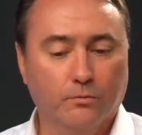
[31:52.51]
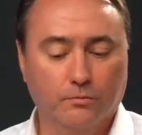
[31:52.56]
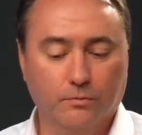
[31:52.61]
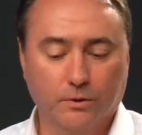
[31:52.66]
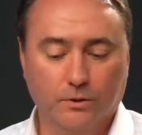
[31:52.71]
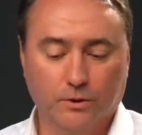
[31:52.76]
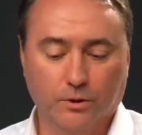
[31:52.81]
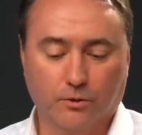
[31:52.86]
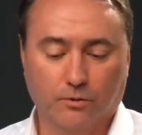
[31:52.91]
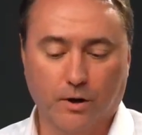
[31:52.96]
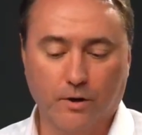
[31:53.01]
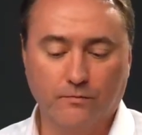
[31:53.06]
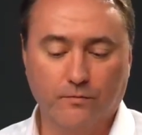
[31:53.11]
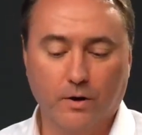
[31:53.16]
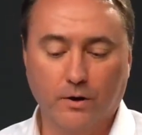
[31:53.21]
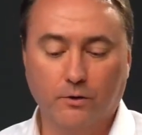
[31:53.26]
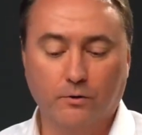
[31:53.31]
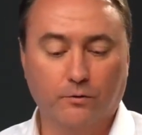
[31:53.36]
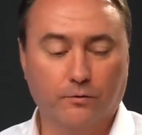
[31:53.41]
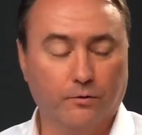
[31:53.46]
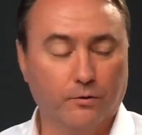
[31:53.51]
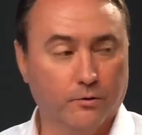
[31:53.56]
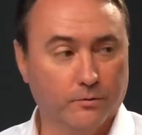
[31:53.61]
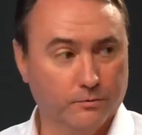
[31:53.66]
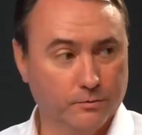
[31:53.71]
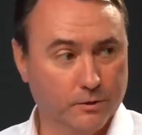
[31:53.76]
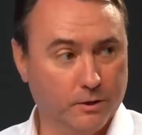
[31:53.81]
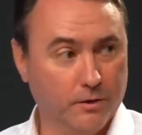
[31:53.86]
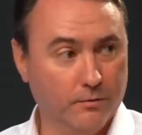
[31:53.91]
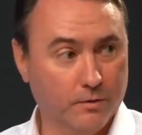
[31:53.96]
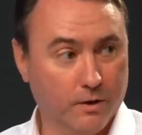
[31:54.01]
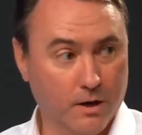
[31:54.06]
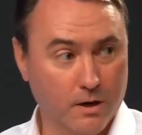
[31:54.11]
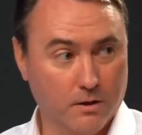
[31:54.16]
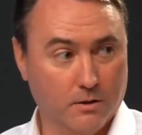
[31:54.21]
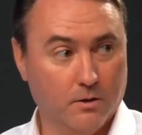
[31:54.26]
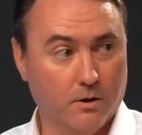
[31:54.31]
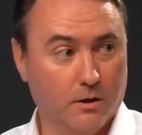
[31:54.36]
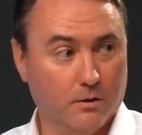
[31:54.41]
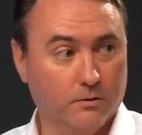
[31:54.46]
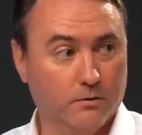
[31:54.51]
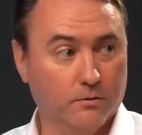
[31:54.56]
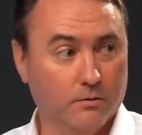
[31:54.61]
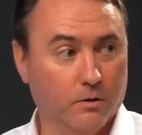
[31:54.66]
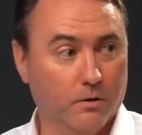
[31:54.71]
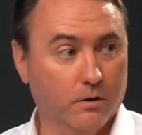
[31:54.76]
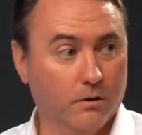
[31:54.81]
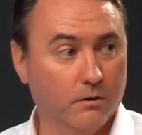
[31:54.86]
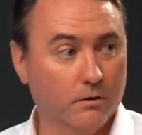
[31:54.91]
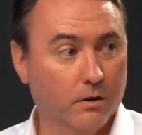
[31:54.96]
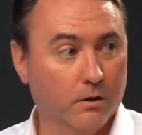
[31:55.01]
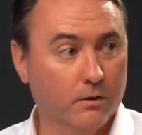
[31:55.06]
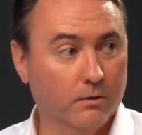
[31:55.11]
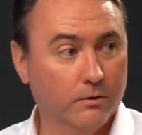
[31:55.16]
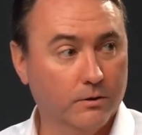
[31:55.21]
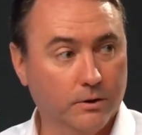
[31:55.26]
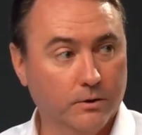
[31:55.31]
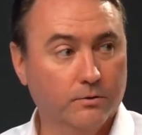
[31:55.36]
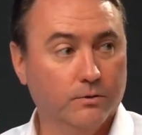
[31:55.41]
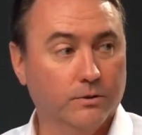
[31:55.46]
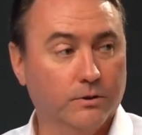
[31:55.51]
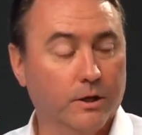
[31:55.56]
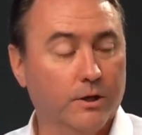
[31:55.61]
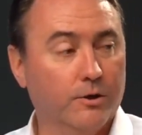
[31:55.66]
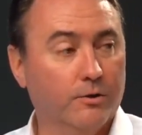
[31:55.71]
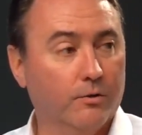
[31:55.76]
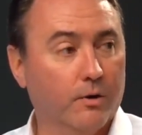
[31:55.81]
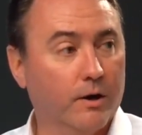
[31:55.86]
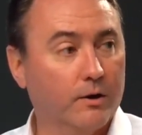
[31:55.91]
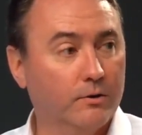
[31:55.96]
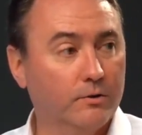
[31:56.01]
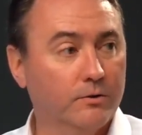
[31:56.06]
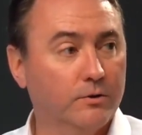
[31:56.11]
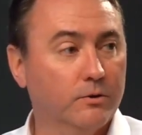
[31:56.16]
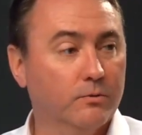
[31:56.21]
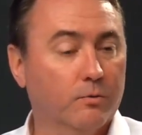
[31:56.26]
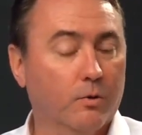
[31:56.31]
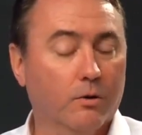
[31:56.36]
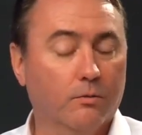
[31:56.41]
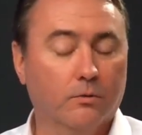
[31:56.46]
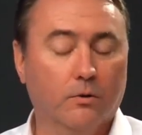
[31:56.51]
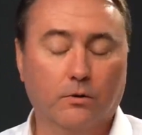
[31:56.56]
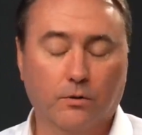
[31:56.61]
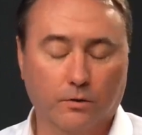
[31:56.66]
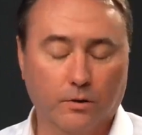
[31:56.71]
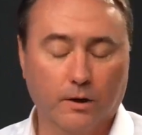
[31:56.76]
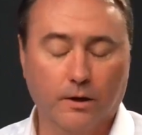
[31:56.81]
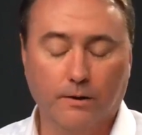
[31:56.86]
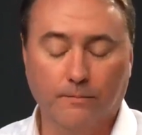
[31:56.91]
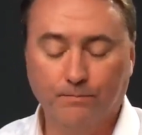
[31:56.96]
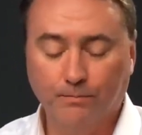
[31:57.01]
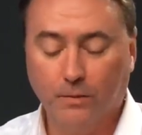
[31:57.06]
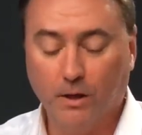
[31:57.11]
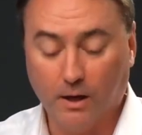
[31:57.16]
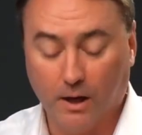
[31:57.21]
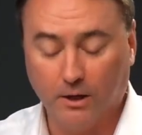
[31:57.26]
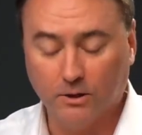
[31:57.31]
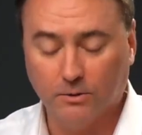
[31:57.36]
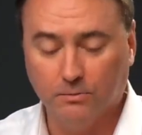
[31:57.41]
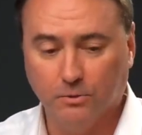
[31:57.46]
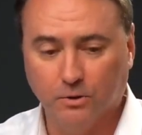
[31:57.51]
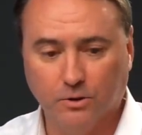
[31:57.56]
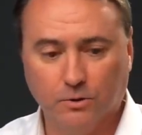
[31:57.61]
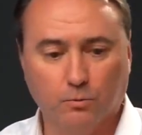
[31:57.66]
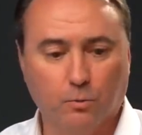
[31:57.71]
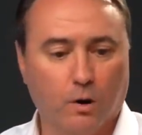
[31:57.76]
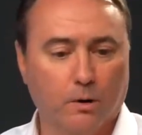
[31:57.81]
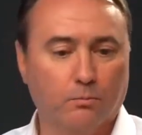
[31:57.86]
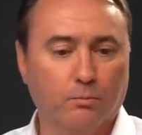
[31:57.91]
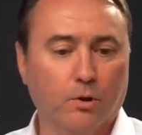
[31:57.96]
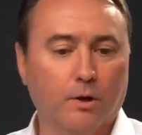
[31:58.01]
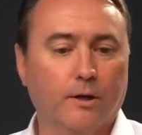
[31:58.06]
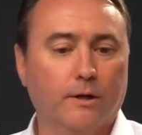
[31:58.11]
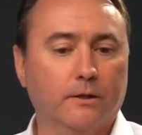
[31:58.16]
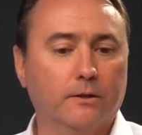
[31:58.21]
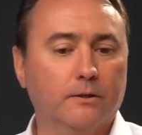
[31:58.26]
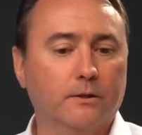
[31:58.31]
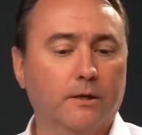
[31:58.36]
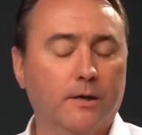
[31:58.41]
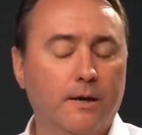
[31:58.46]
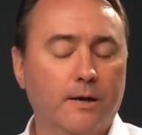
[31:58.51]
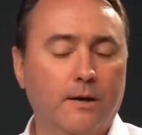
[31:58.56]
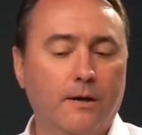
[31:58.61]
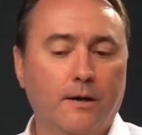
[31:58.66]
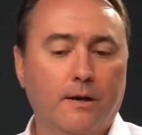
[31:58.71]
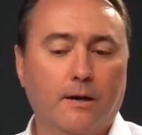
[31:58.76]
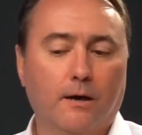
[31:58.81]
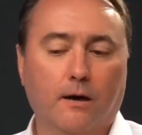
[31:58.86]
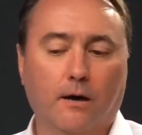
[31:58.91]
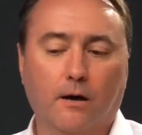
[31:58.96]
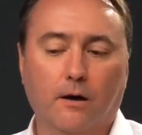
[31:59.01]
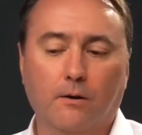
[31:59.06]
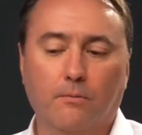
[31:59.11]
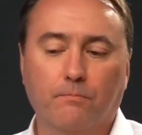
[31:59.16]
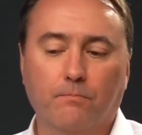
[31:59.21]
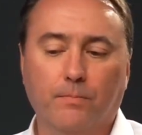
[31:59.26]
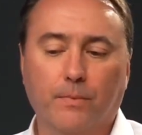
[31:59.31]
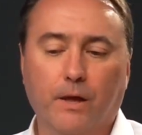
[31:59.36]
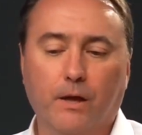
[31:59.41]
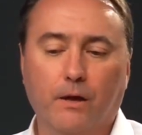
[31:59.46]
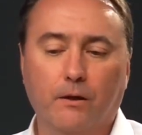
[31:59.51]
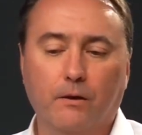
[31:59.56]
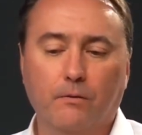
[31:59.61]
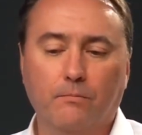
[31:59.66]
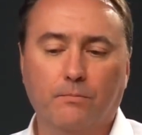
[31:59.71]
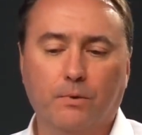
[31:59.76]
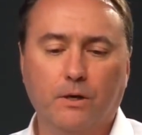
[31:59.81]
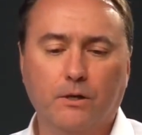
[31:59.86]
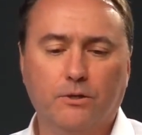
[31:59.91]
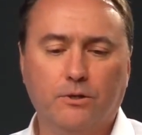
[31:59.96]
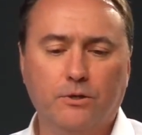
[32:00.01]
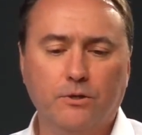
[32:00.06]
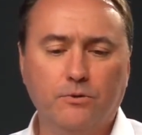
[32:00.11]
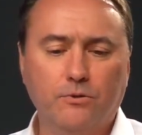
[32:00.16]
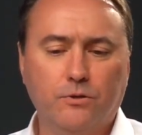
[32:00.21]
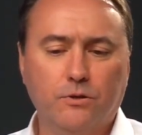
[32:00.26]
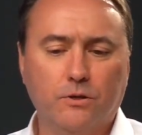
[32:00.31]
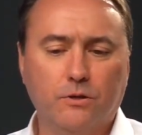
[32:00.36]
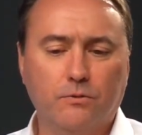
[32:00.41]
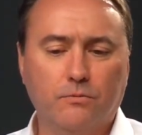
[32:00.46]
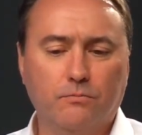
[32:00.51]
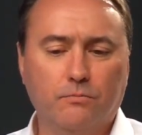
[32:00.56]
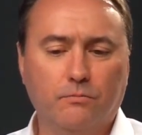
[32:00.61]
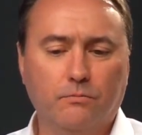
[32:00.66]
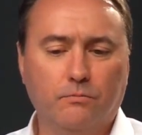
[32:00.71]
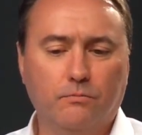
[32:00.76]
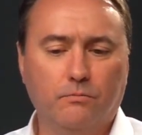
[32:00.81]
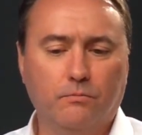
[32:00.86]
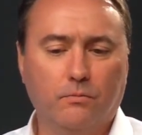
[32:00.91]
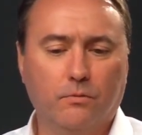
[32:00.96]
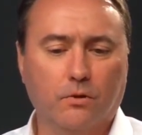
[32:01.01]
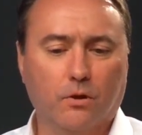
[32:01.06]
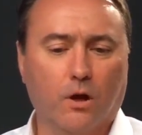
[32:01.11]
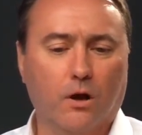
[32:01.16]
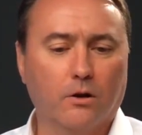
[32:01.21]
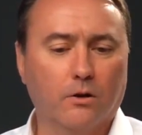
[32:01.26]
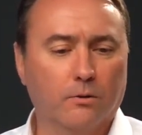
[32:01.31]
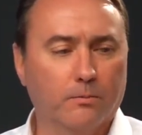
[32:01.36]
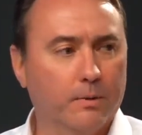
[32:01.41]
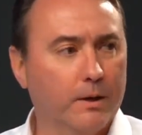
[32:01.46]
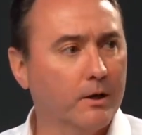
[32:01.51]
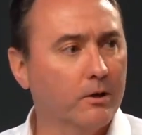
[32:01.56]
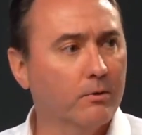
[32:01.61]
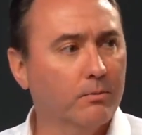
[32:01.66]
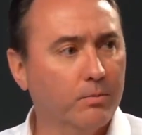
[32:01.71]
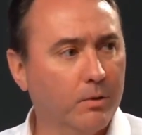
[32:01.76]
It's a great venue for Steve and I to talk to our dealers and directors customers in one place, but it's usually a lot of the bigger